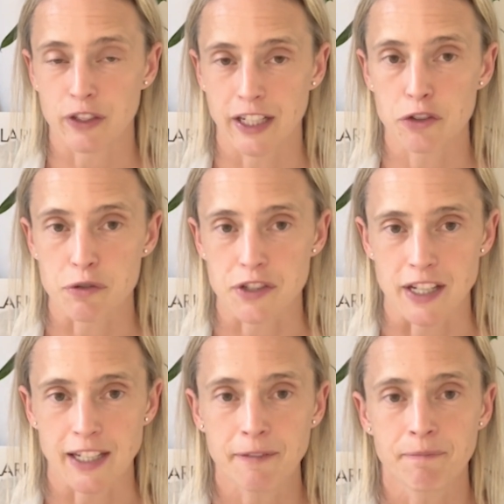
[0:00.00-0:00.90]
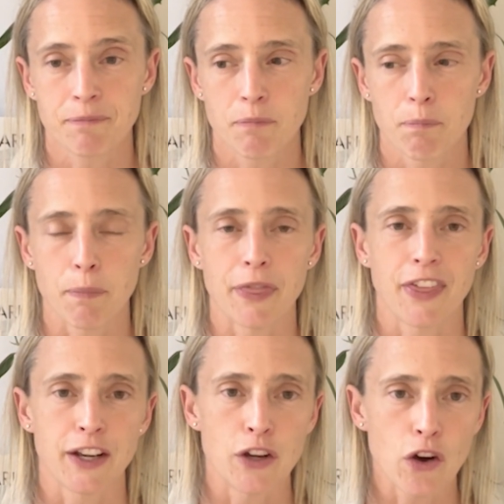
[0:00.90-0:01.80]
and interesting, but
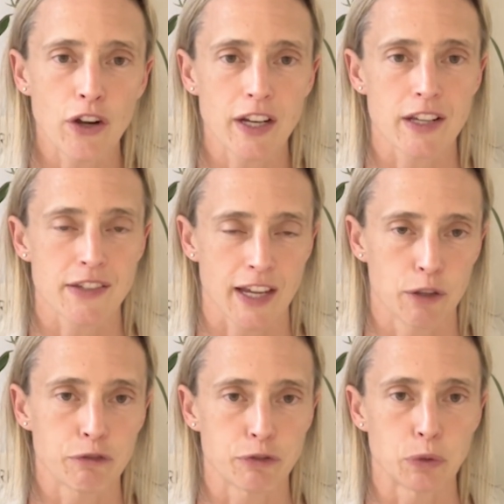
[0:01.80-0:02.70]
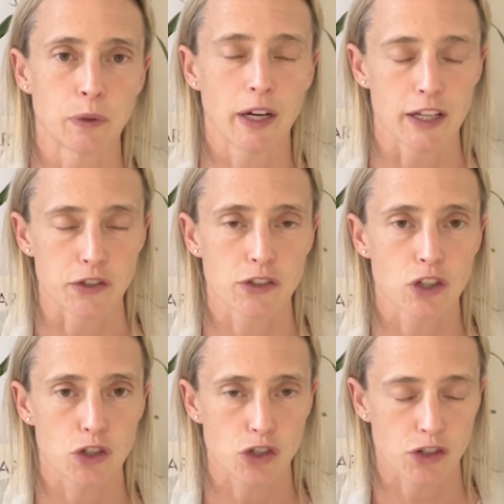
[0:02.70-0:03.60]
they're not as helpful as
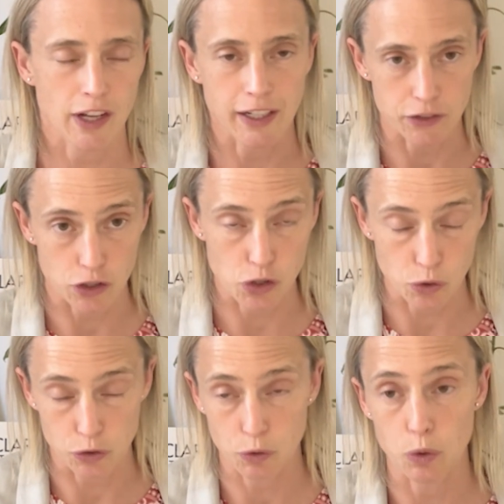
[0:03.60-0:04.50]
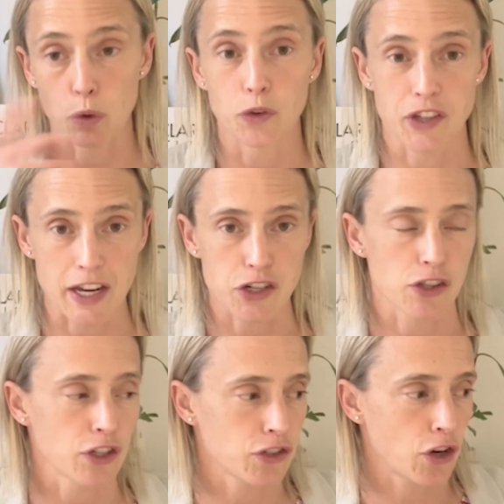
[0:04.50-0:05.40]
studies that show
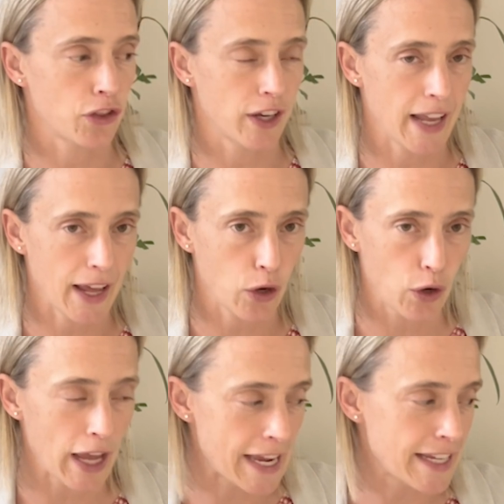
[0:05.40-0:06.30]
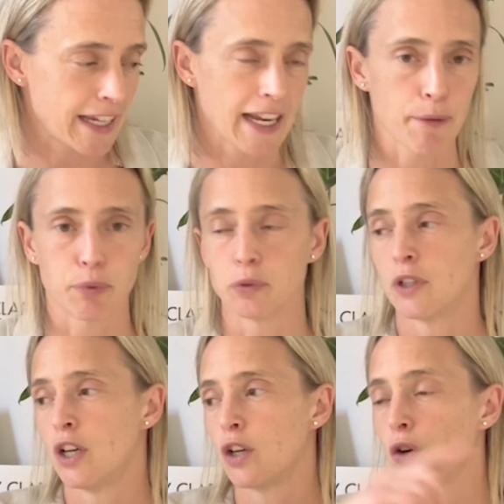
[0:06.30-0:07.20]
causation, that show that eating an
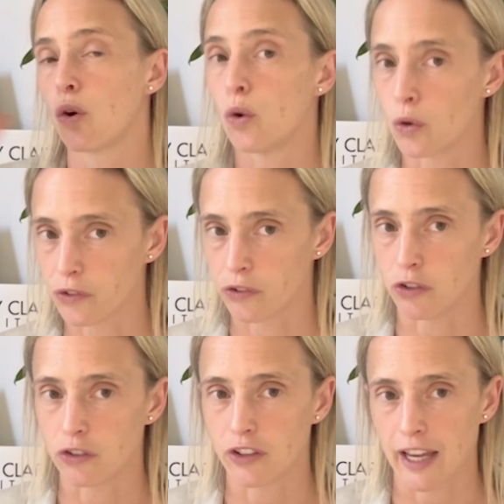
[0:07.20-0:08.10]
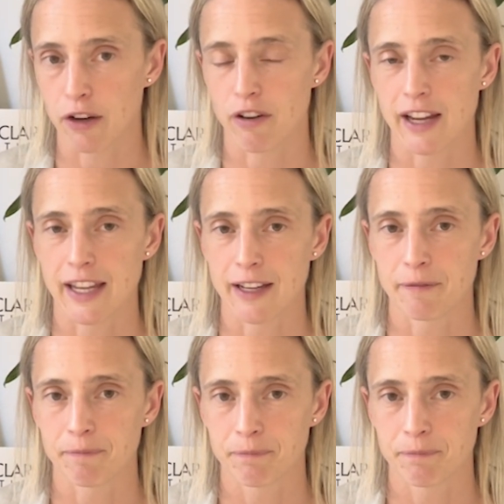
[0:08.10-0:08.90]
apple causes you to get grey hair.